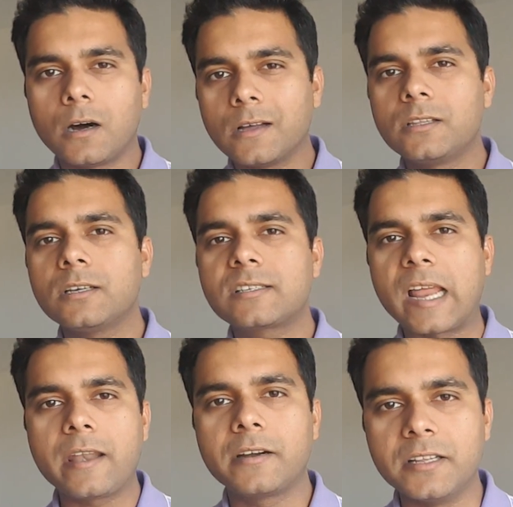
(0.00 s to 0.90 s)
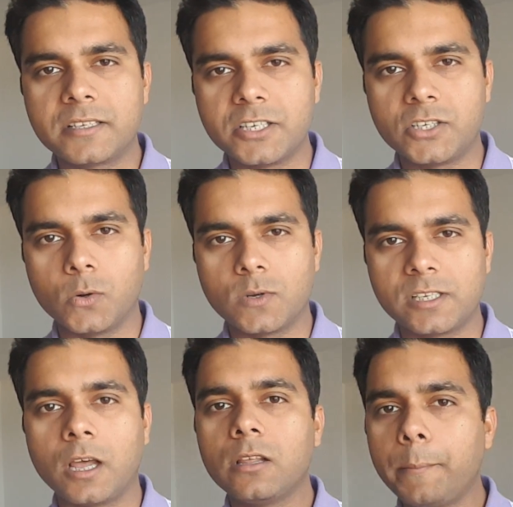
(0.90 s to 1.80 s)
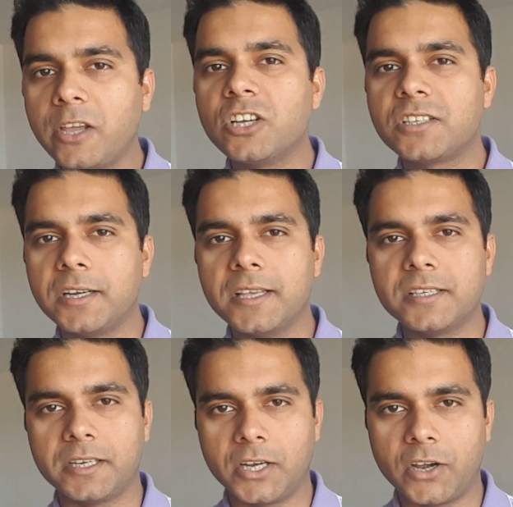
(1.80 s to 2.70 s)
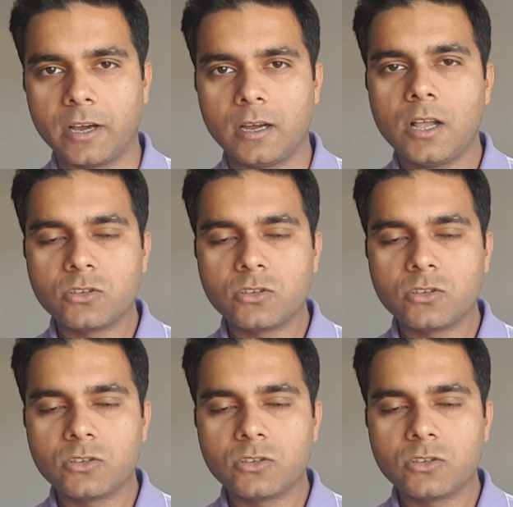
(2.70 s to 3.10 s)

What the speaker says: other standard institutes, other major cities in India.